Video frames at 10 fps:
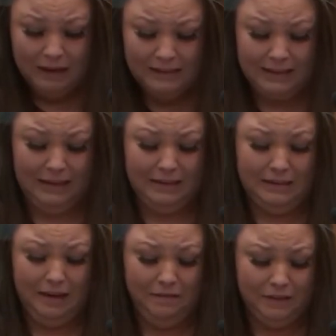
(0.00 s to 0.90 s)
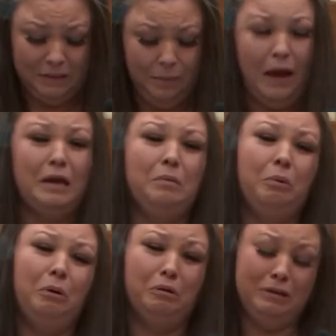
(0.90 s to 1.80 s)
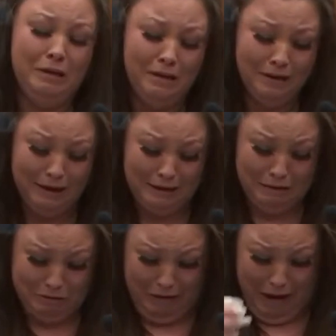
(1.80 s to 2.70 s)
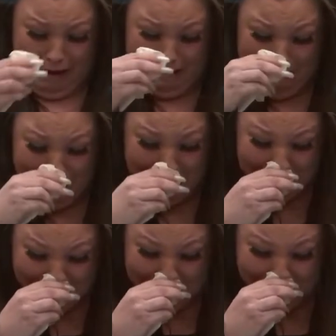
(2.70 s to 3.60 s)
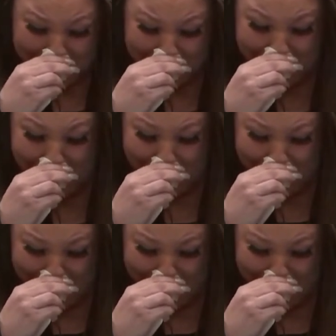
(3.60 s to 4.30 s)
Seeing his lifeless body pulled and dragged onto a